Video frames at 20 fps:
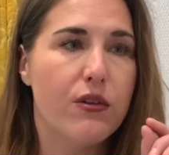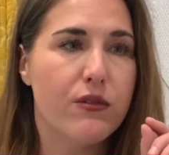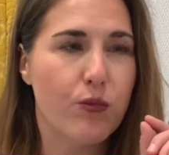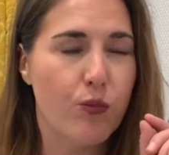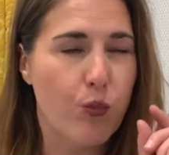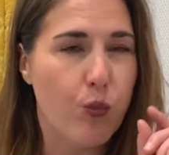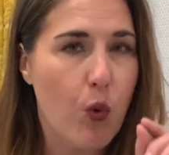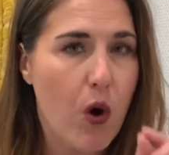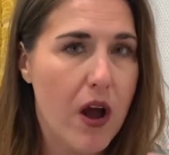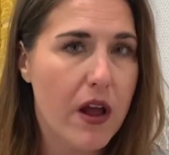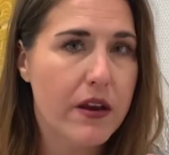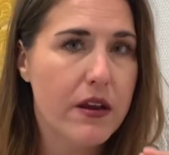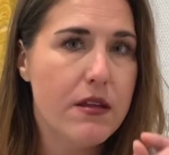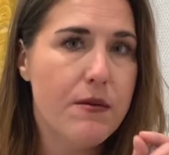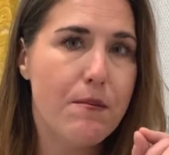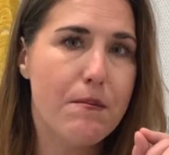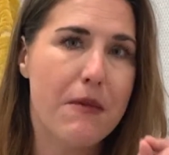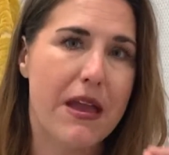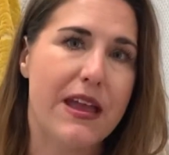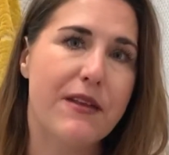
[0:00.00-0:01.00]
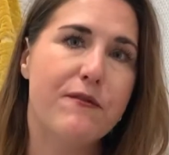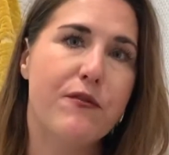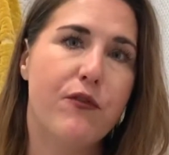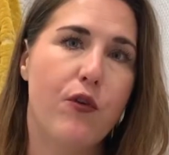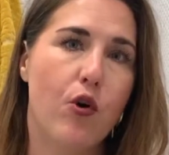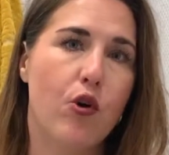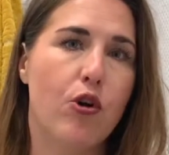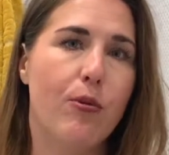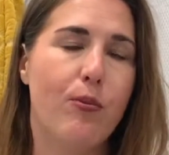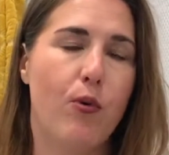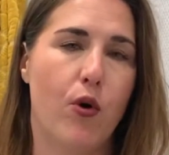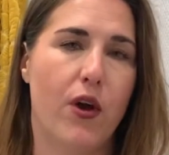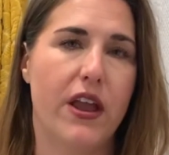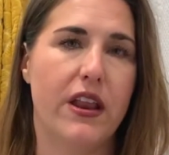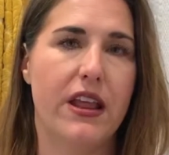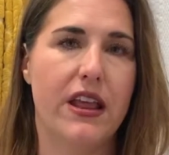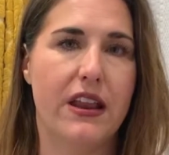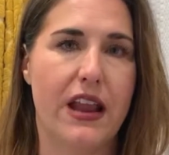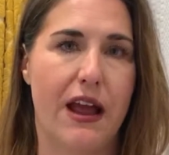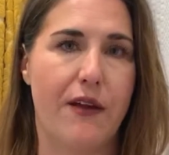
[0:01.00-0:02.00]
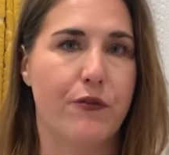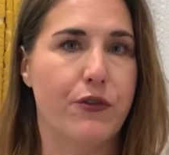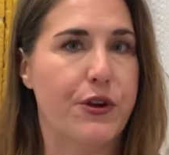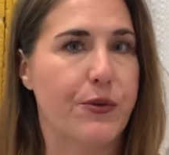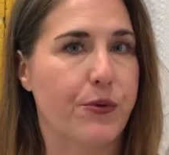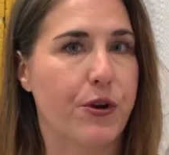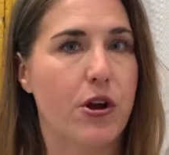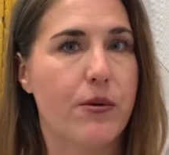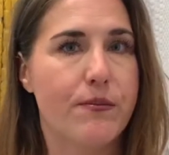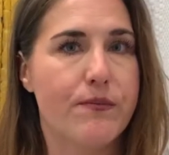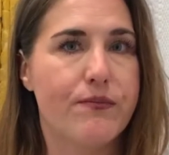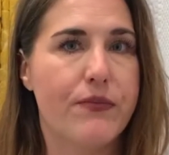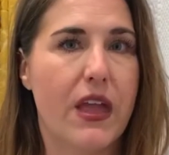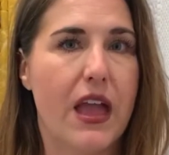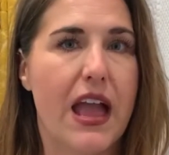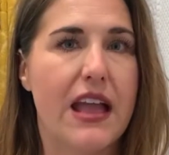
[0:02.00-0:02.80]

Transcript: one main focal point in every room.